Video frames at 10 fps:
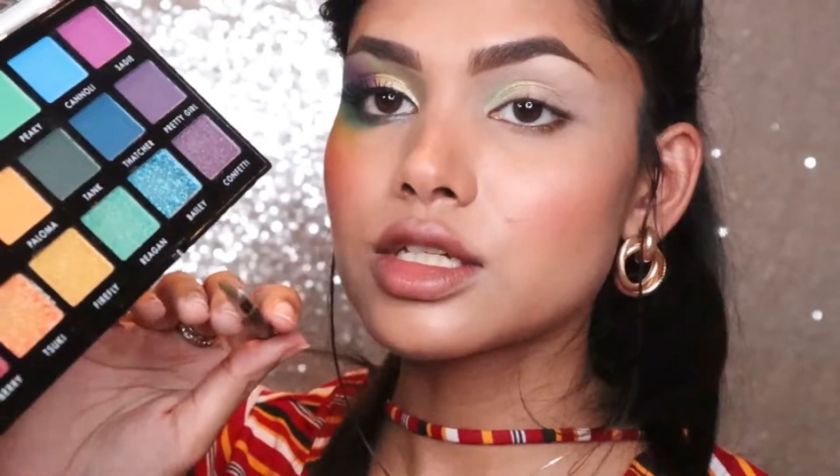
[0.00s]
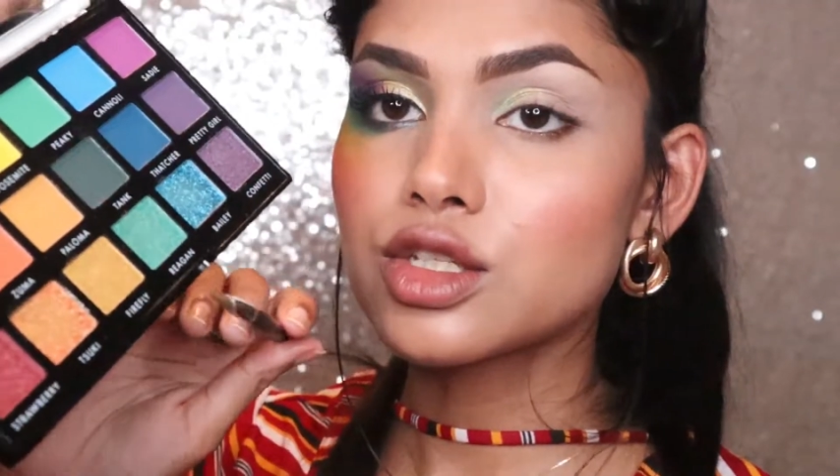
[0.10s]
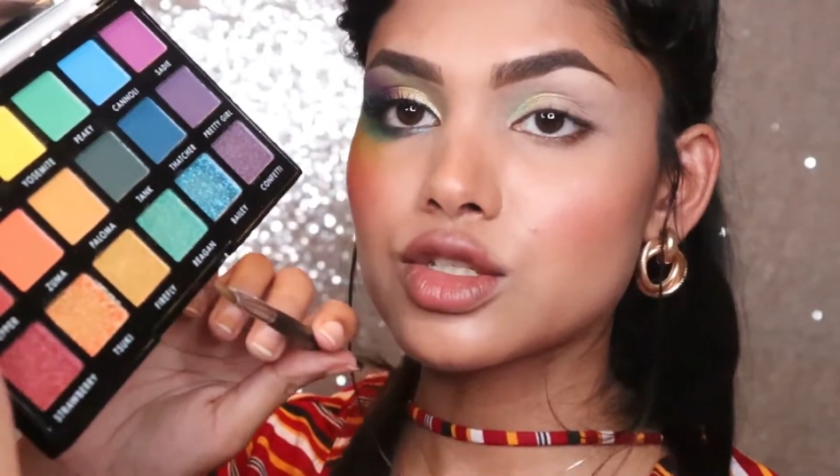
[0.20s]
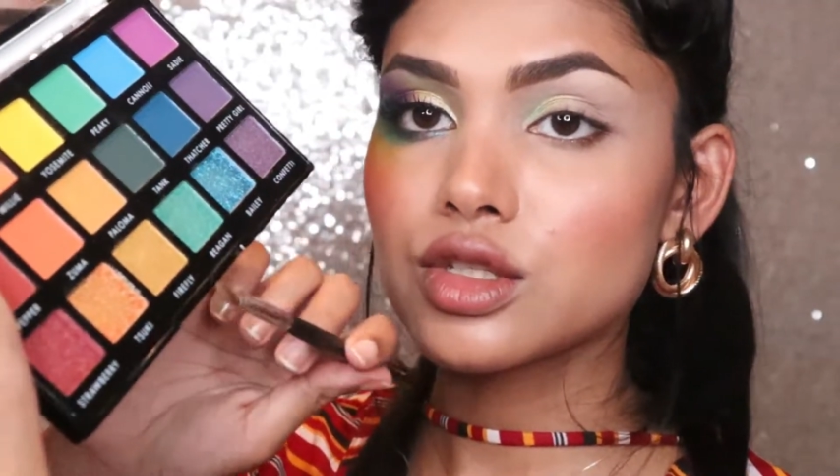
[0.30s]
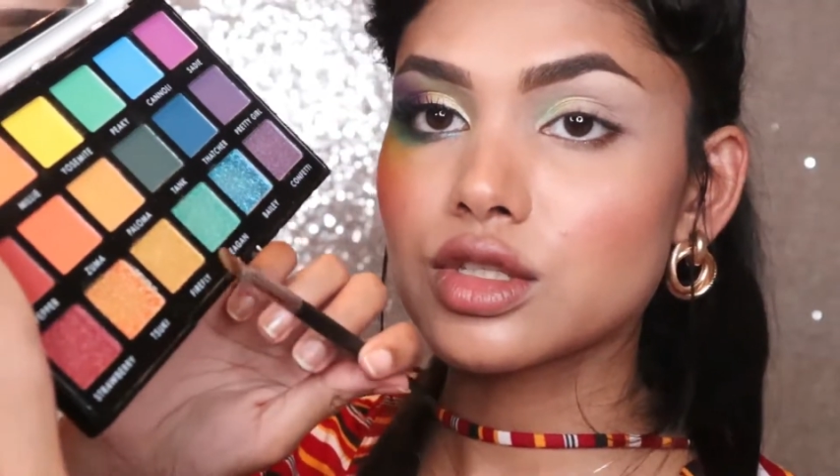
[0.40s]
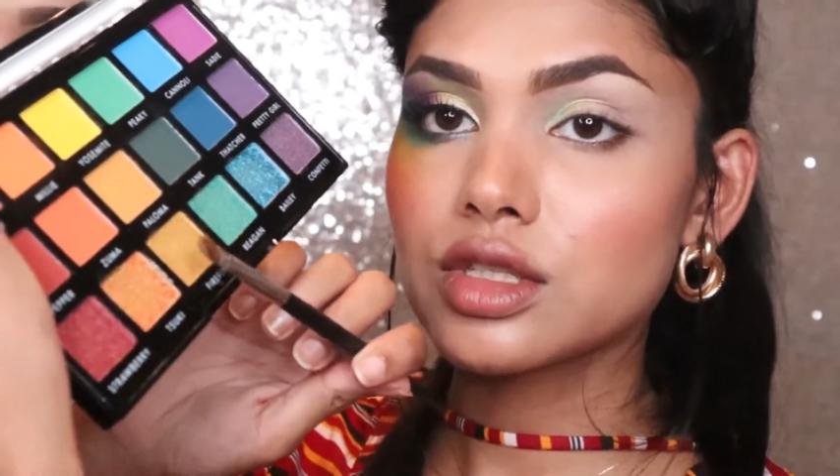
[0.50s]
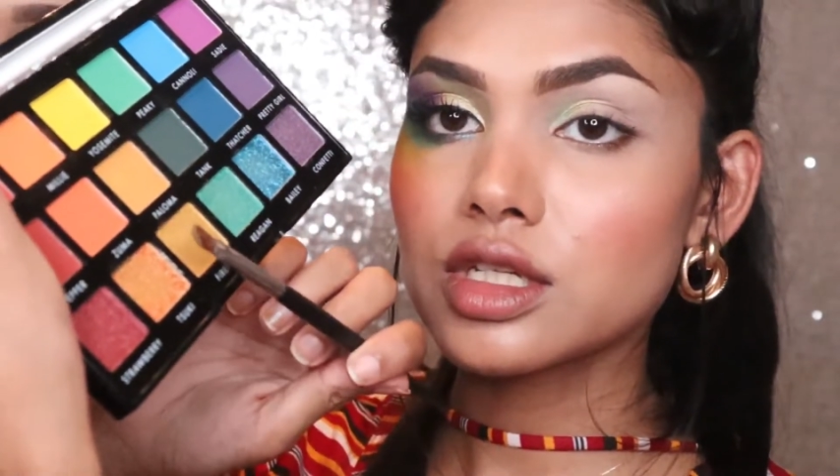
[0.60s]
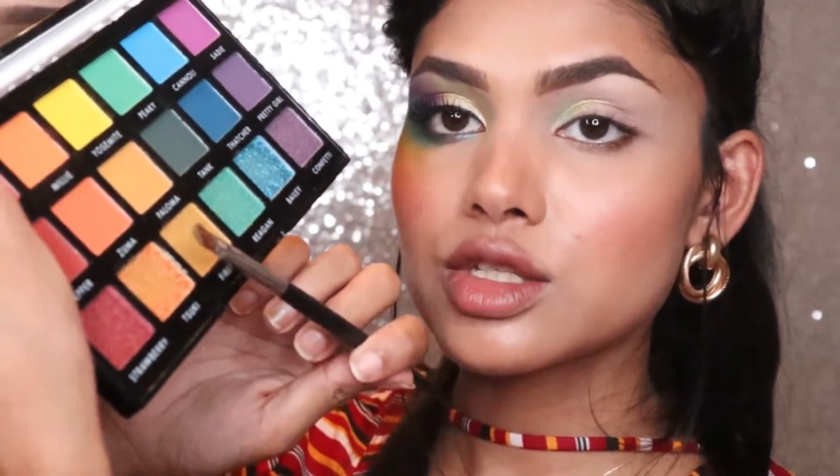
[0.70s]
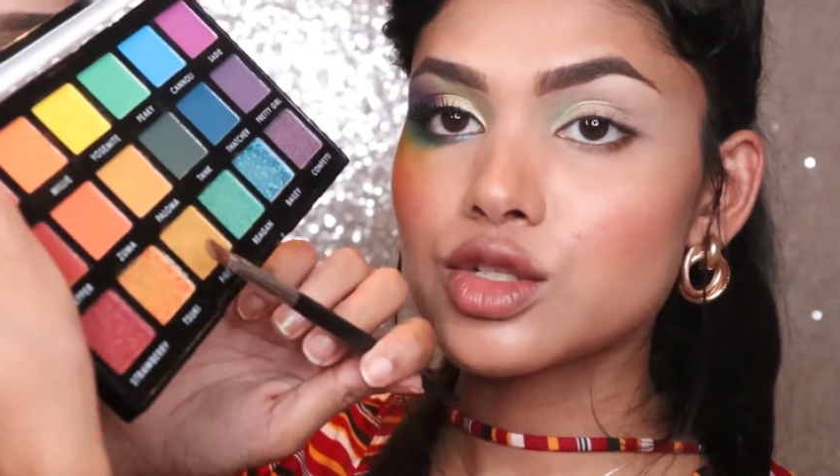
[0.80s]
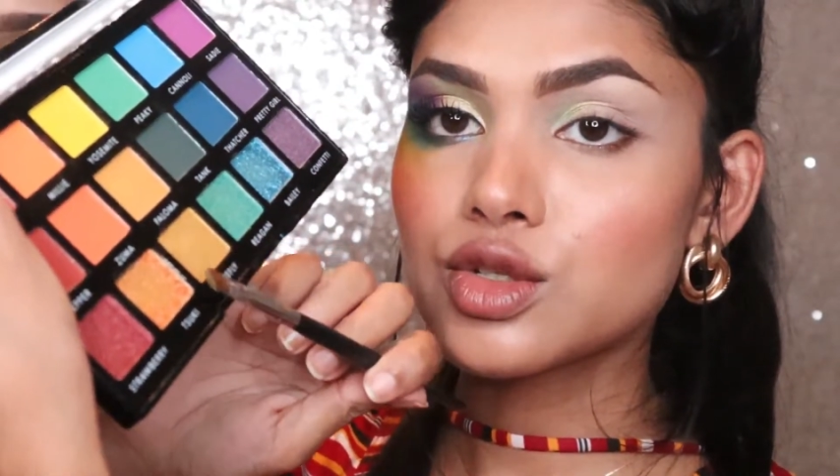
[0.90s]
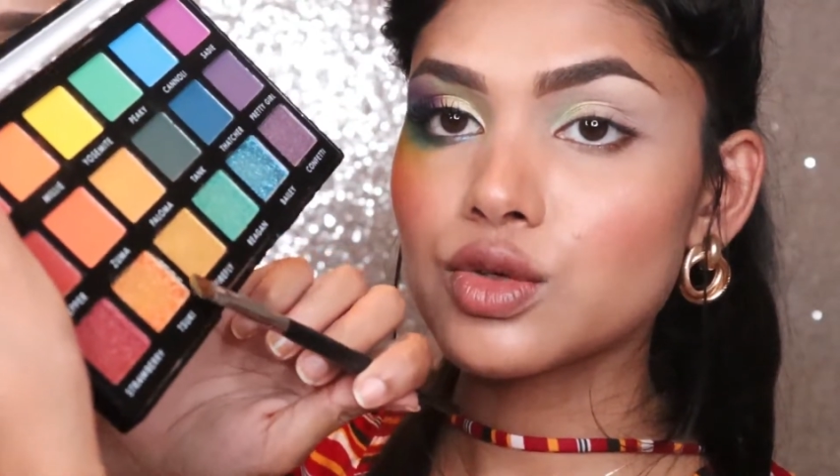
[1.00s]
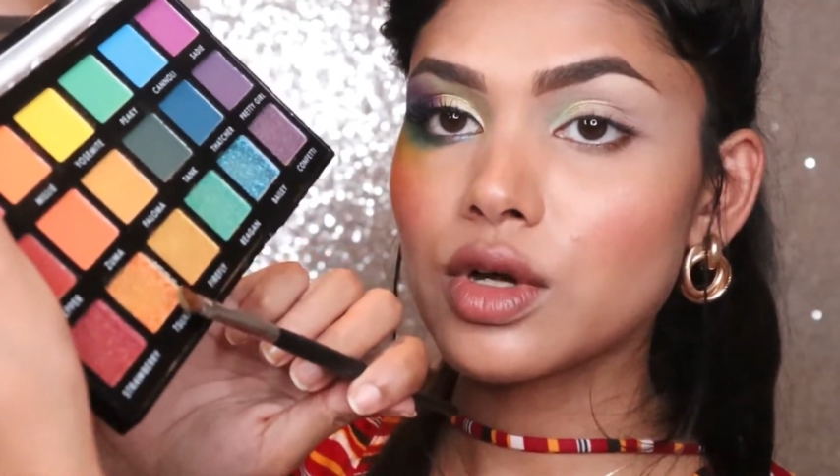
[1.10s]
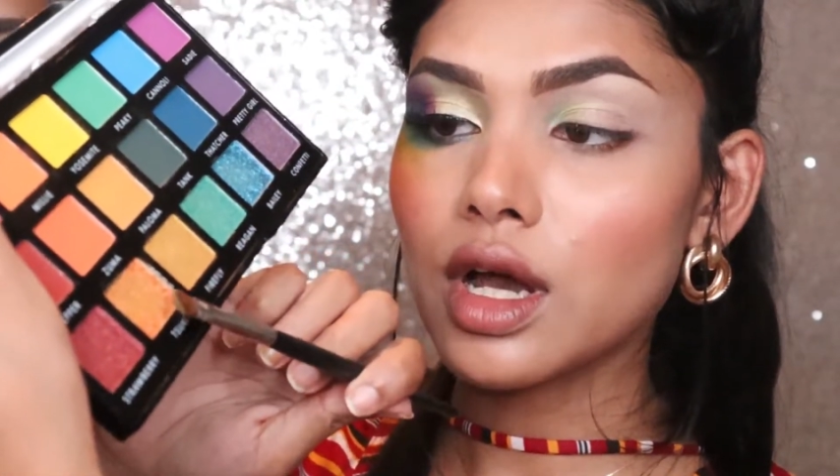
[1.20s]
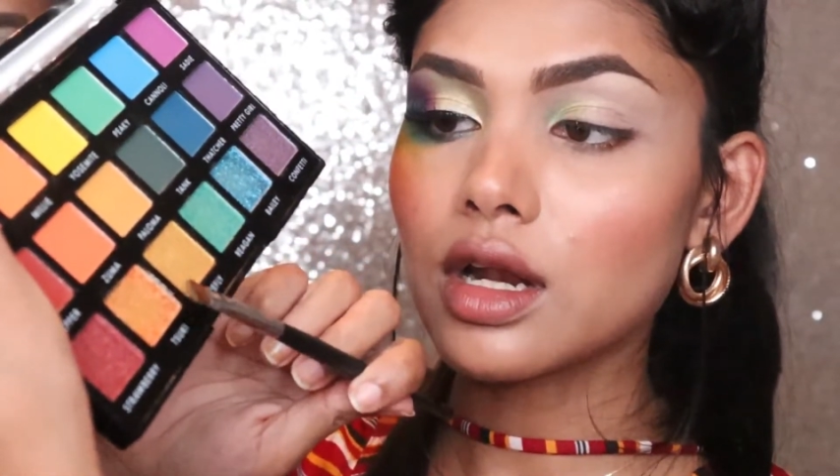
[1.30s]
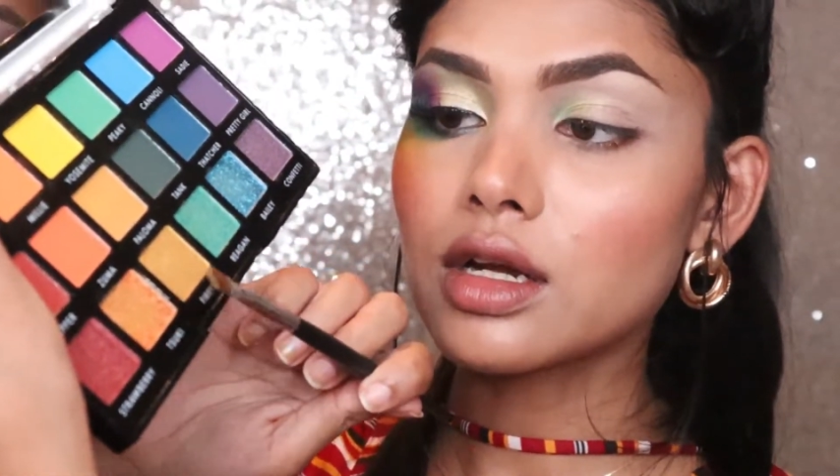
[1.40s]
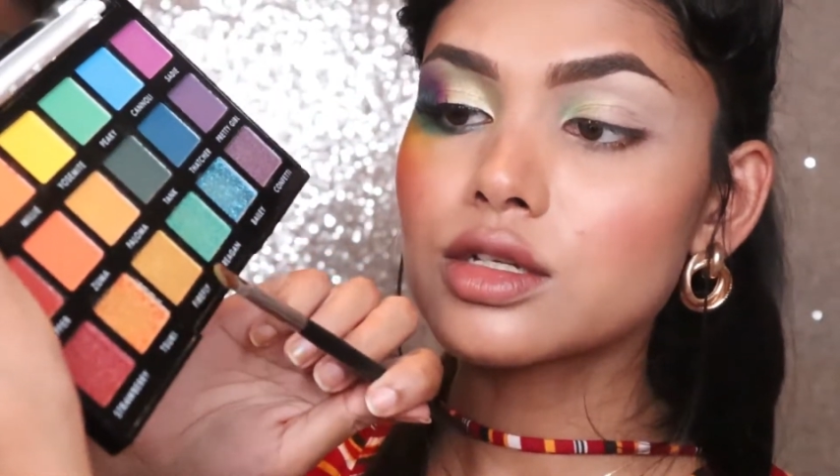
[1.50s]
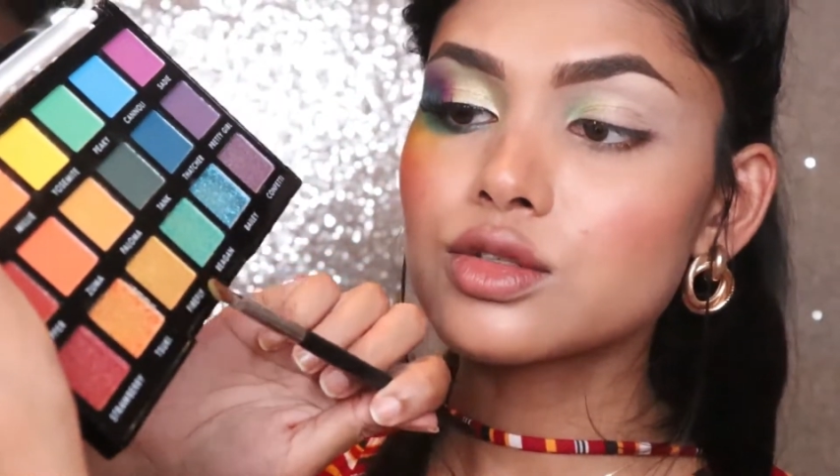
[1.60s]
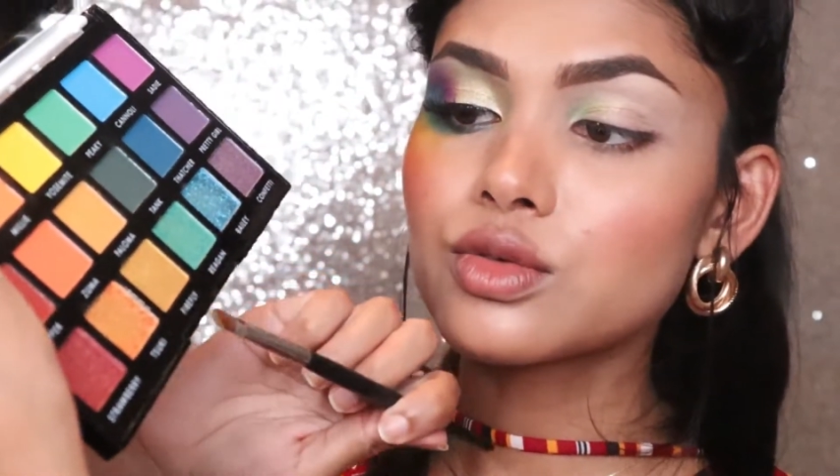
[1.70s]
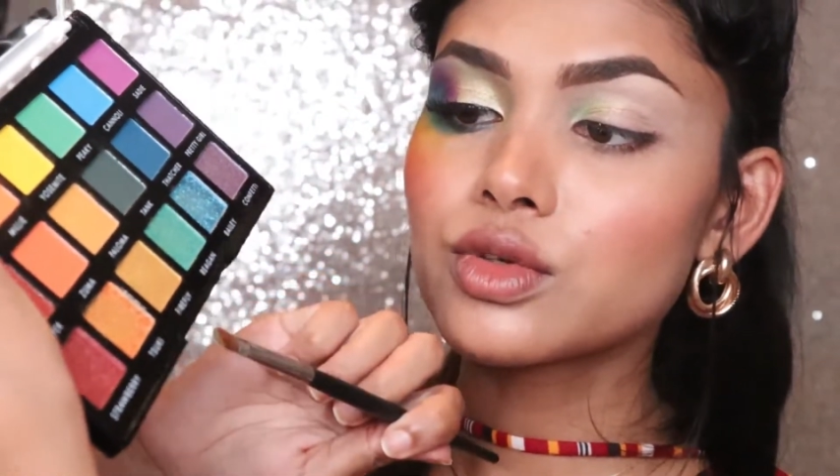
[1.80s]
this these two colors